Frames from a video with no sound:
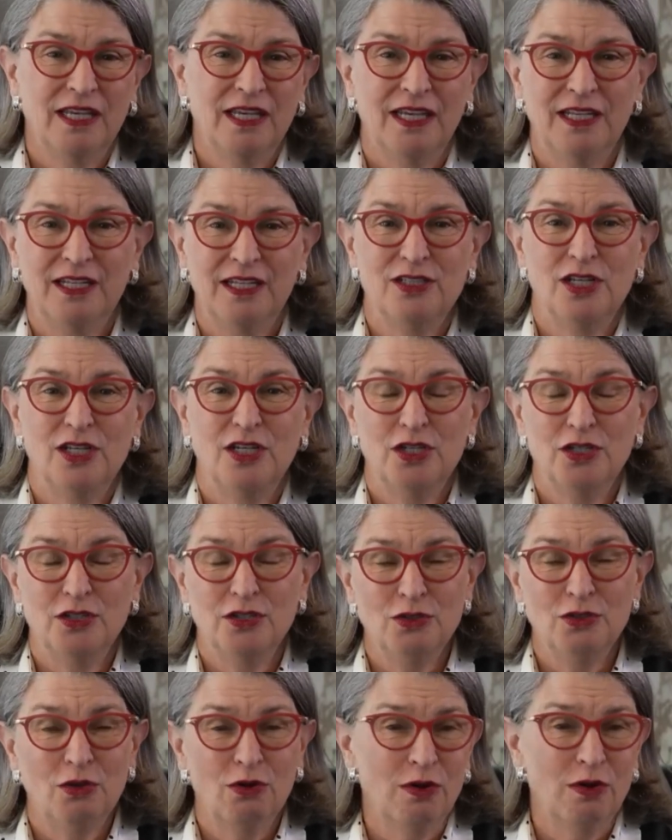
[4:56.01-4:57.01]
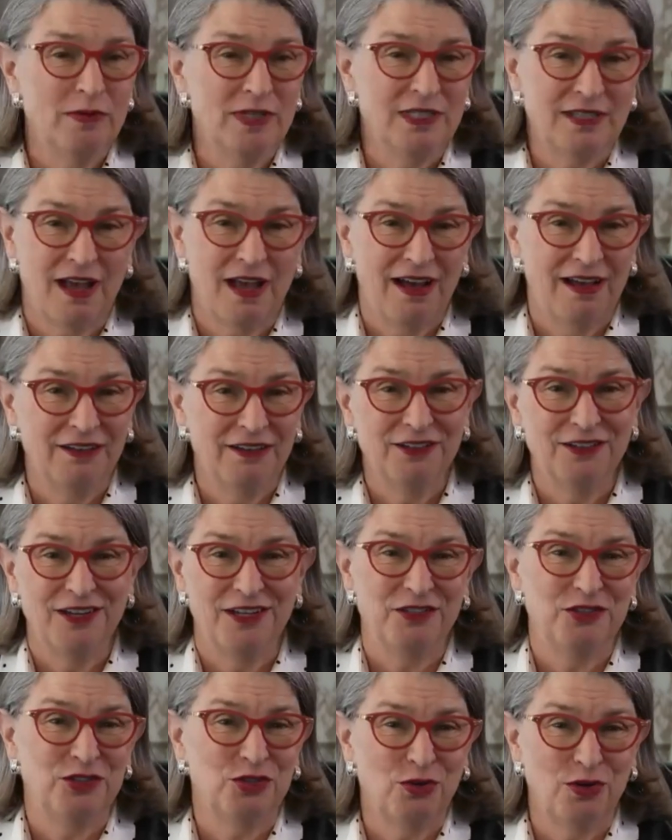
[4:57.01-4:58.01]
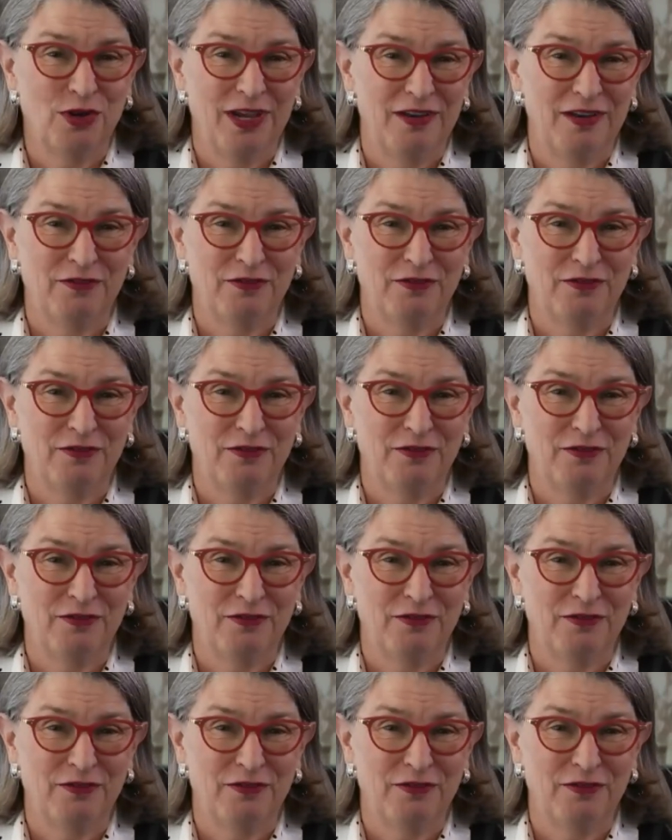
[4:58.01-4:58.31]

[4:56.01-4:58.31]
It is an enormous honor and joy